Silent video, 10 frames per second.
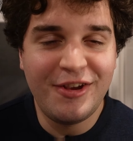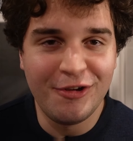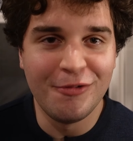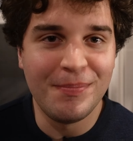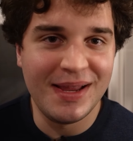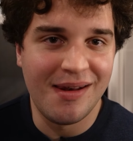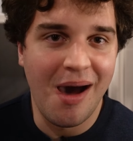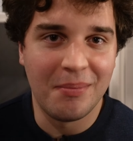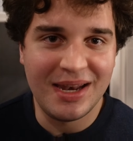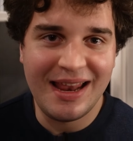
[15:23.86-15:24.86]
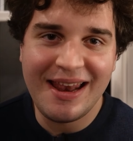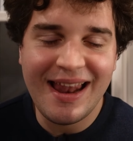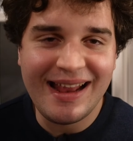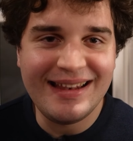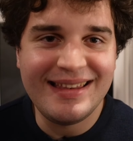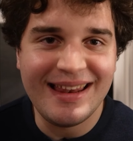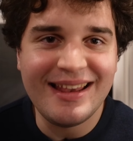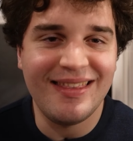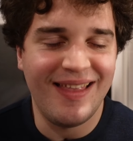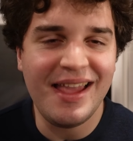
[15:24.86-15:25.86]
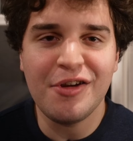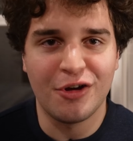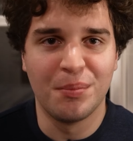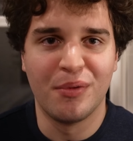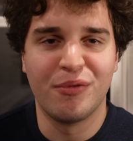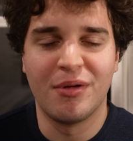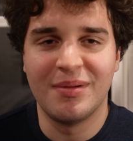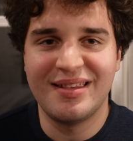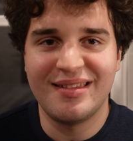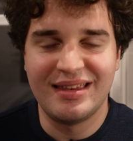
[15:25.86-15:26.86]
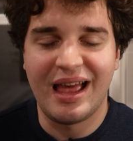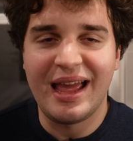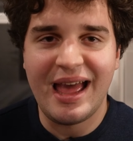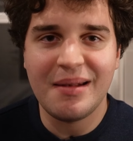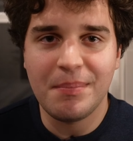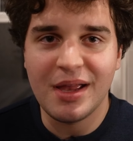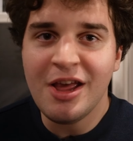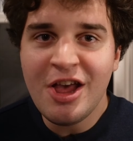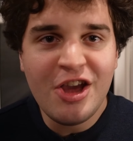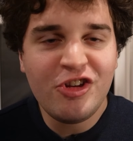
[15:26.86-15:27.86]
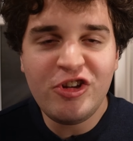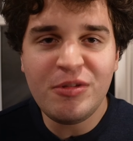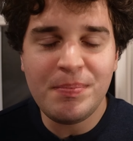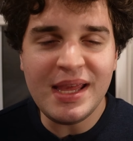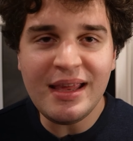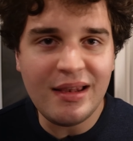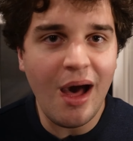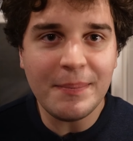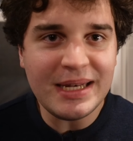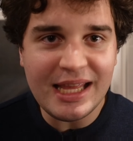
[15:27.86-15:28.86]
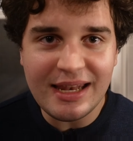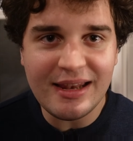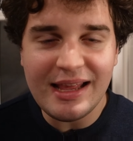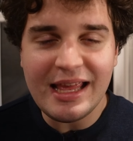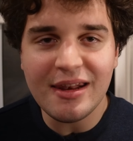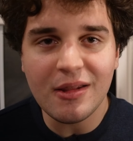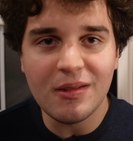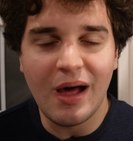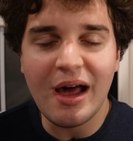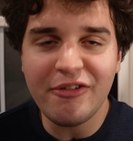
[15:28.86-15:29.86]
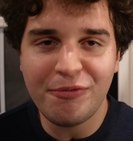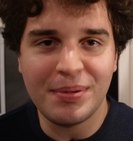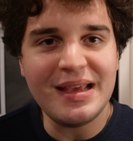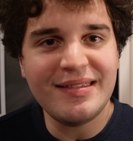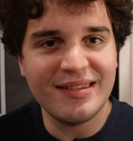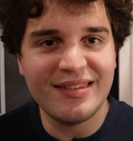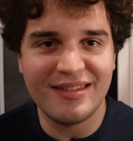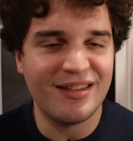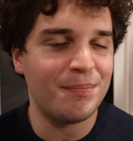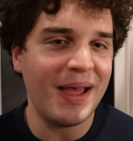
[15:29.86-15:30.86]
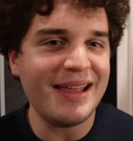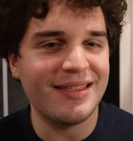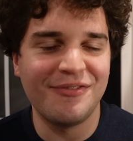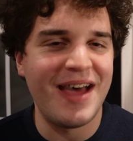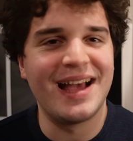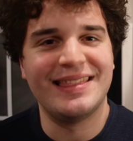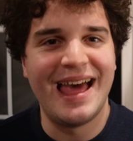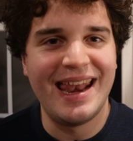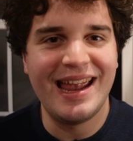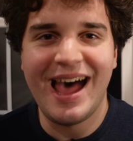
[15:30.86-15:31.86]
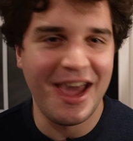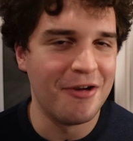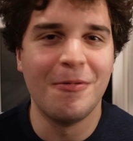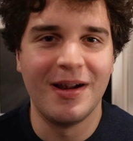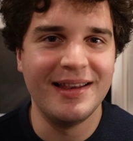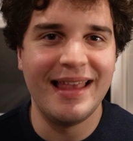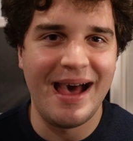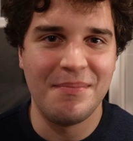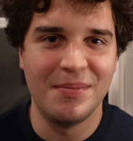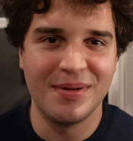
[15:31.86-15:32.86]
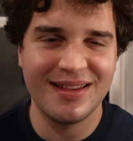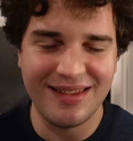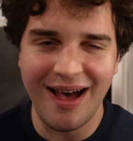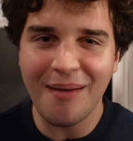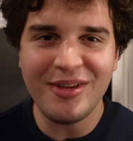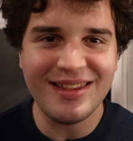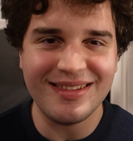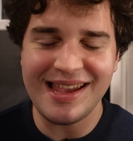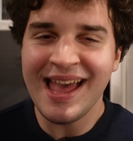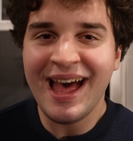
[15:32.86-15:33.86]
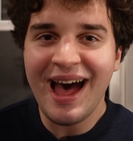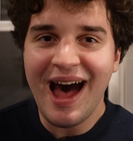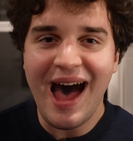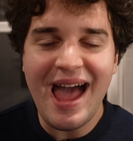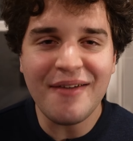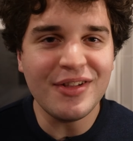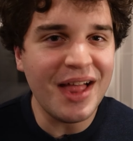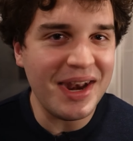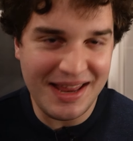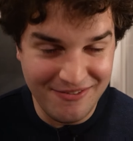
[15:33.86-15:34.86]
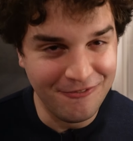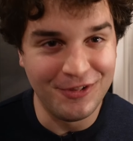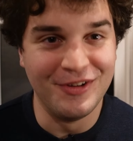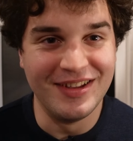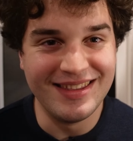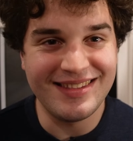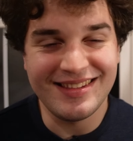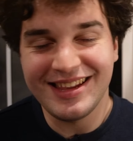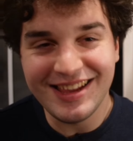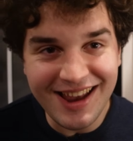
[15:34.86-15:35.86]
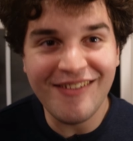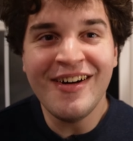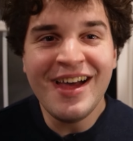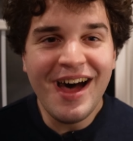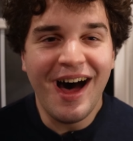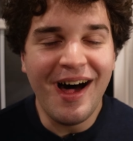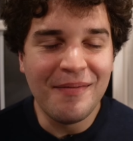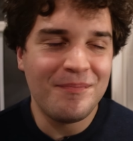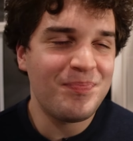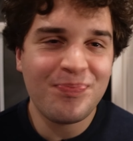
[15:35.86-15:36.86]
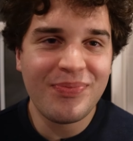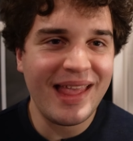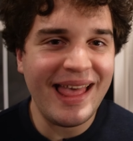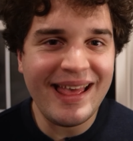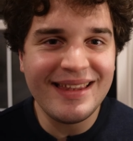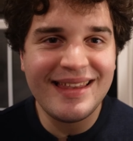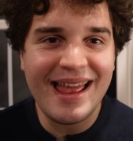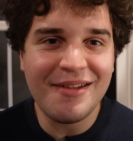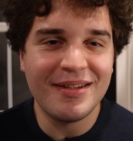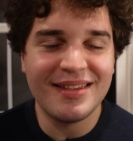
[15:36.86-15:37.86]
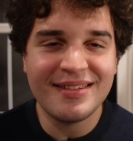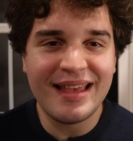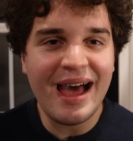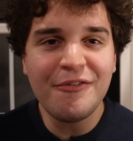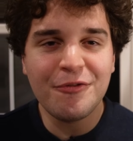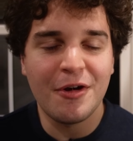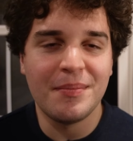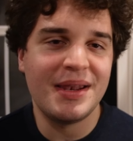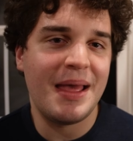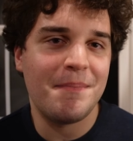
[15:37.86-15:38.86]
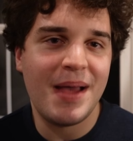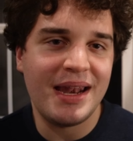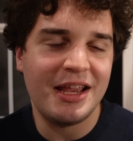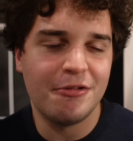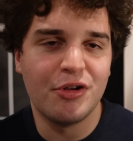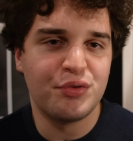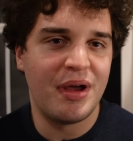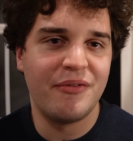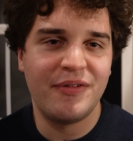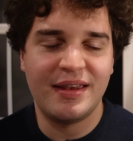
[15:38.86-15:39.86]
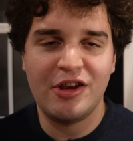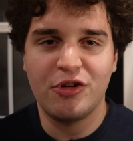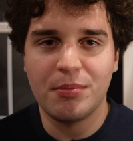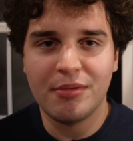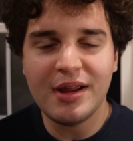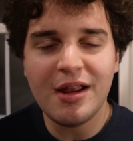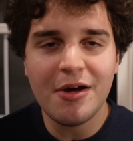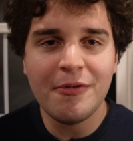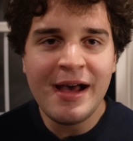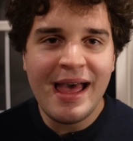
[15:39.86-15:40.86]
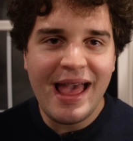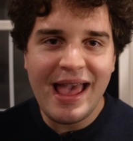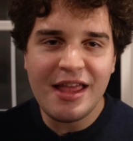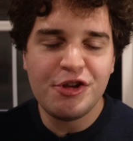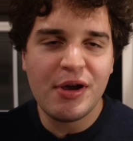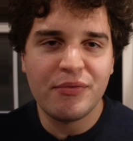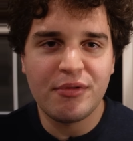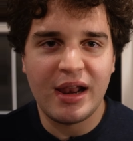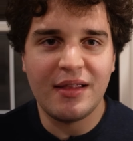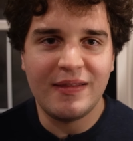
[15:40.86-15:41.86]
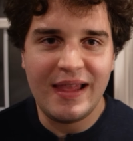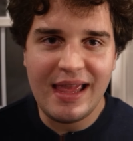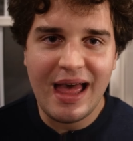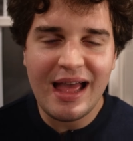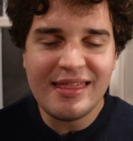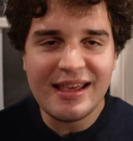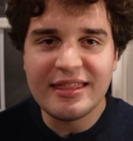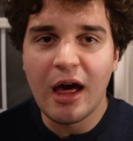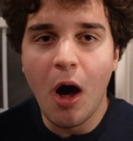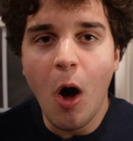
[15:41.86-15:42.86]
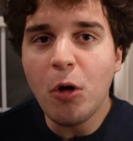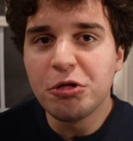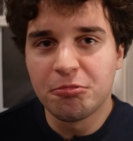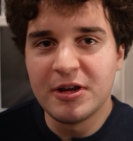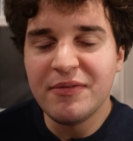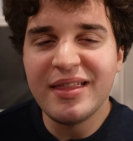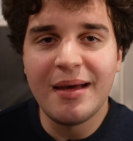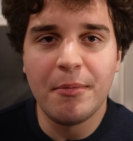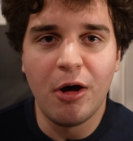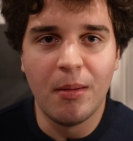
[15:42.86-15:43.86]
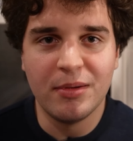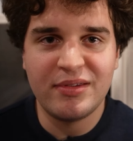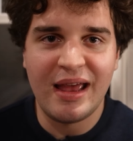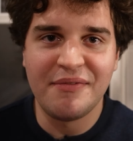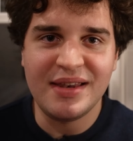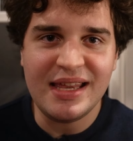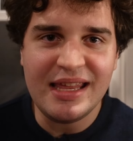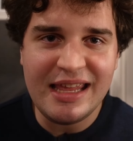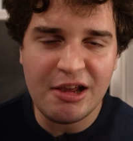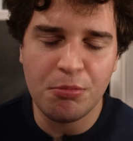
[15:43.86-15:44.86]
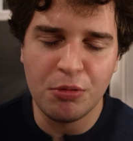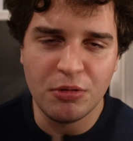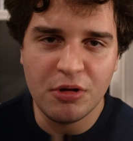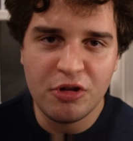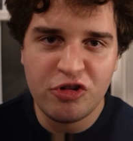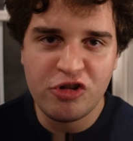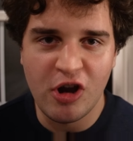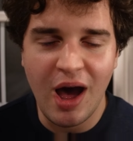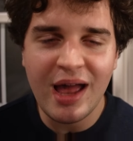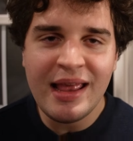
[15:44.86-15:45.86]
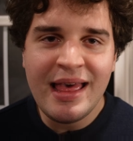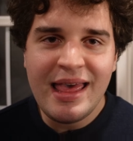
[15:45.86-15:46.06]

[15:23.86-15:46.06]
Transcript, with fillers: to be nominated. I didn't like her performance in Nyad, but she's being nominated in a lot of places despite the fact that I don't want it to happen because obviously I have a lot of influence, you know? Um, and anyways, aside from Annette Bening, you also have Fantasia Barrino and you have Greta Lee. I think that all three of them almost have an equal shot